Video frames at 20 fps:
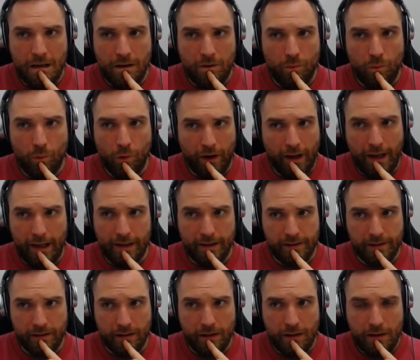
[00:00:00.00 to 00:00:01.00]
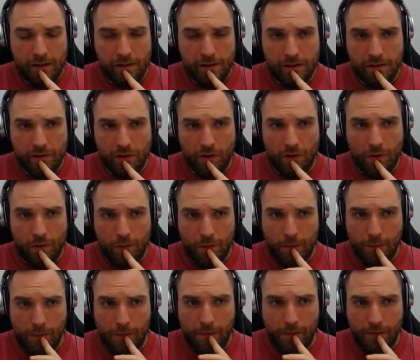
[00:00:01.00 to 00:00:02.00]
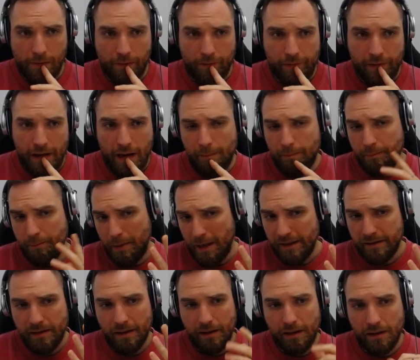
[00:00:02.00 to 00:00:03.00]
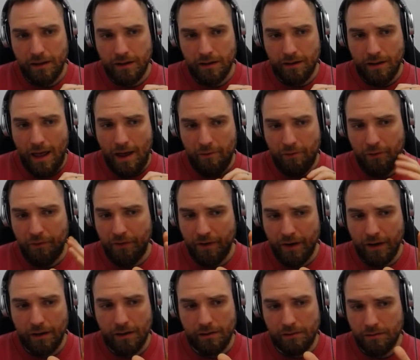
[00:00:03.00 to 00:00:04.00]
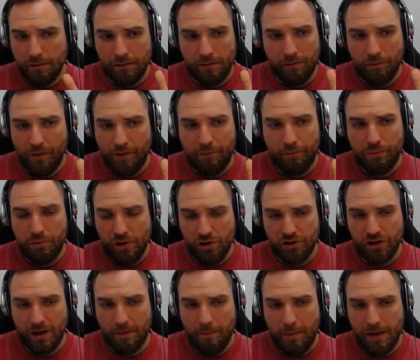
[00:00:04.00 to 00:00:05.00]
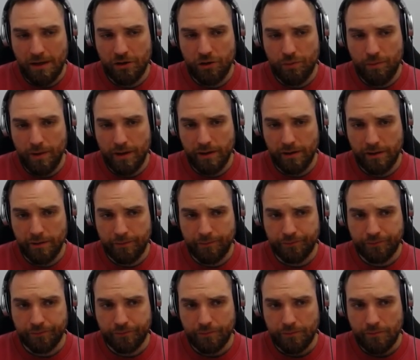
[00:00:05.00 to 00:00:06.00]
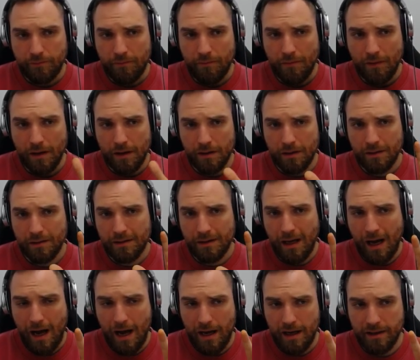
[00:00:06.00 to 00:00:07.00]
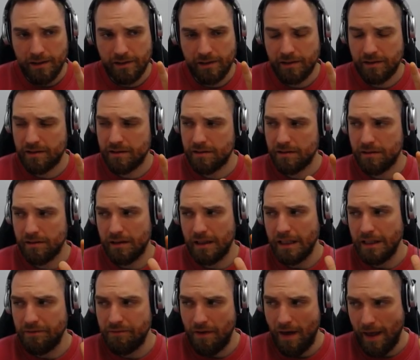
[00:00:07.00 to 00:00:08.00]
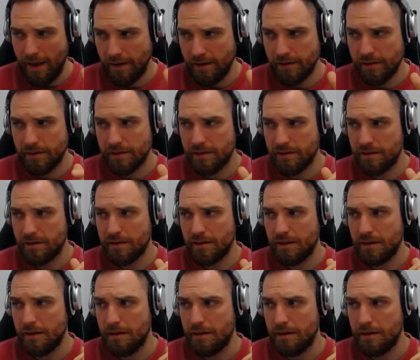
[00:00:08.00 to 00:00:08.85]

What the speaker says: What else? So yeah, basically everything with project management, tasks, events,